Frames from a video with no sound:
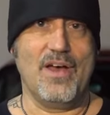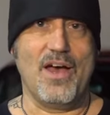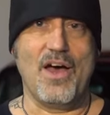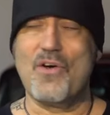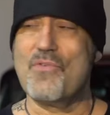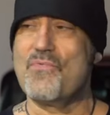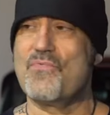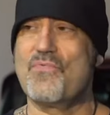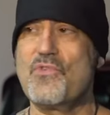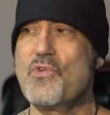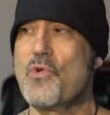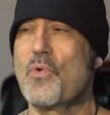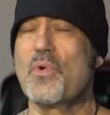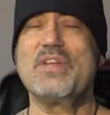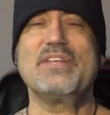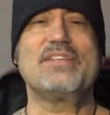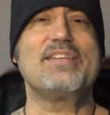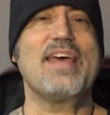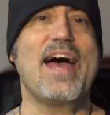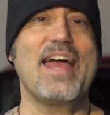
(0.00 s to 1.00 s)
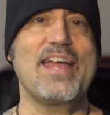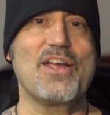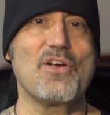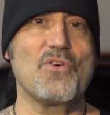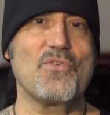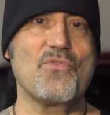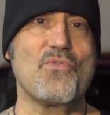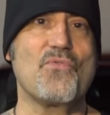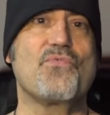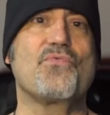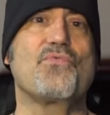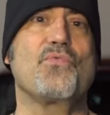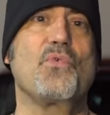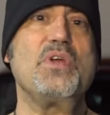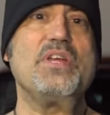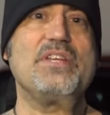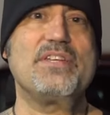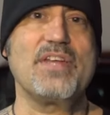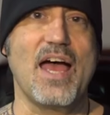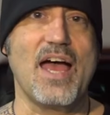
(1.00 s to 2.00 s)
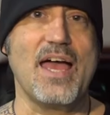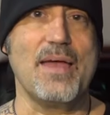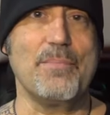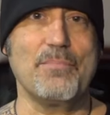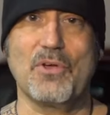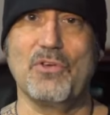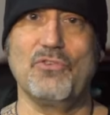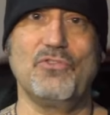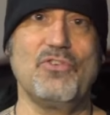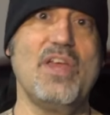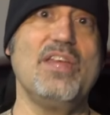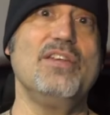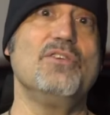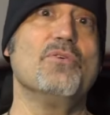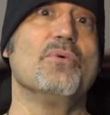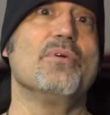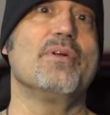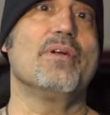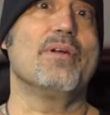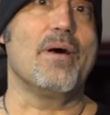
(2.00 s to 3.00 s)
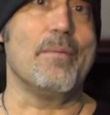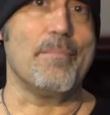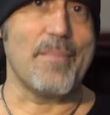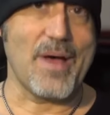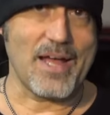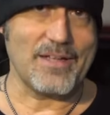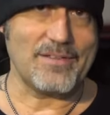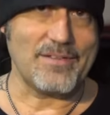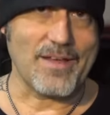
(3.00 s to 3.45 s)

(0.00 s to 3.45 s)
of your entire free time because you ain't doing it on my